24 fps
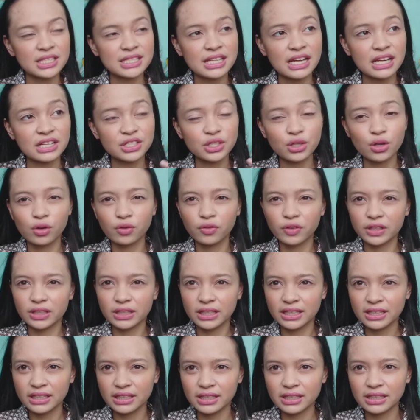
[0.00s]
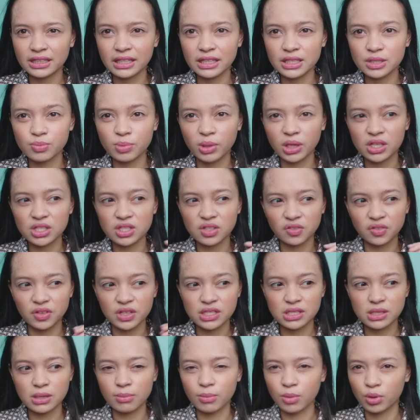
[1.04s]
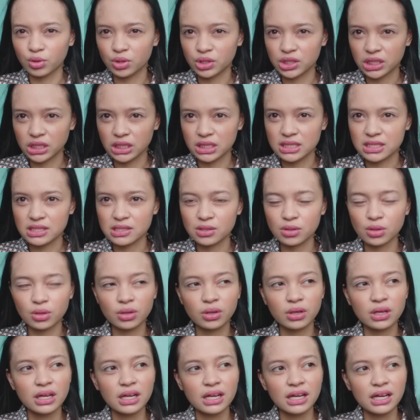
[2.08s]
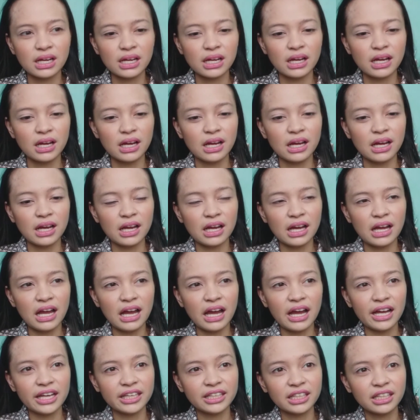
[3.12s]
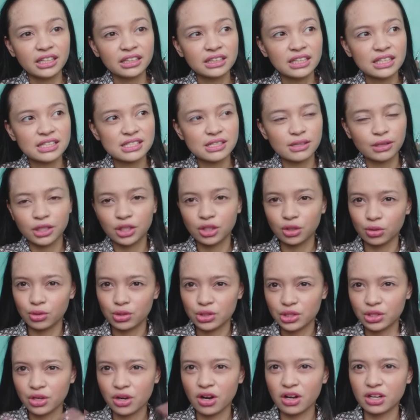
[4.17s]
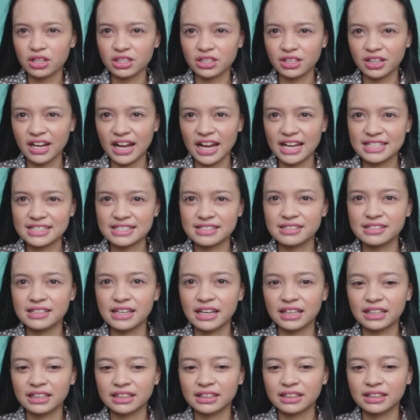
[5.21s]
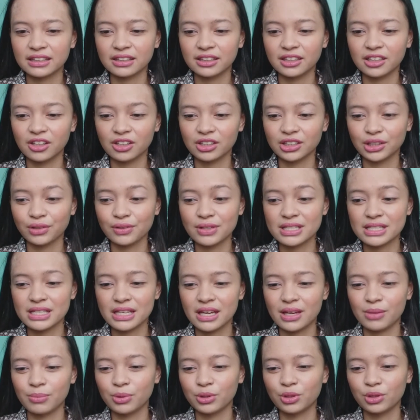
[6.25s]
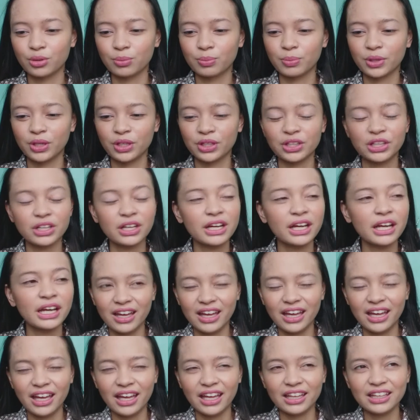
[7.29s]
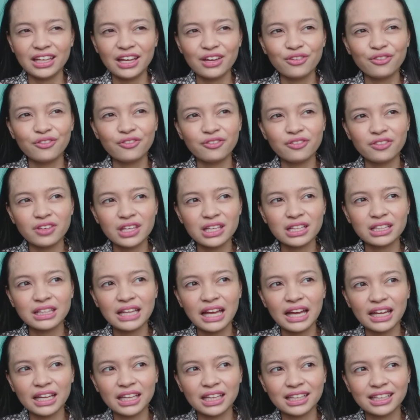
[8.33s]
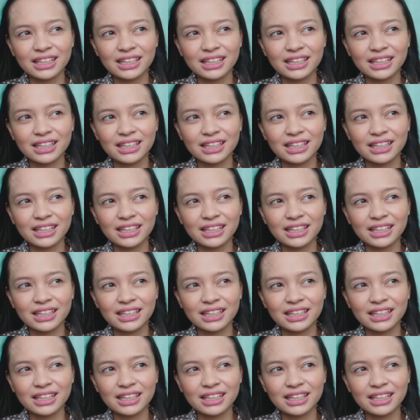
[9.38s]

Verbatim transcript: actually overthinking things because of his emotion. So I think that's a huge contrast that the author was able to portray. And I feel like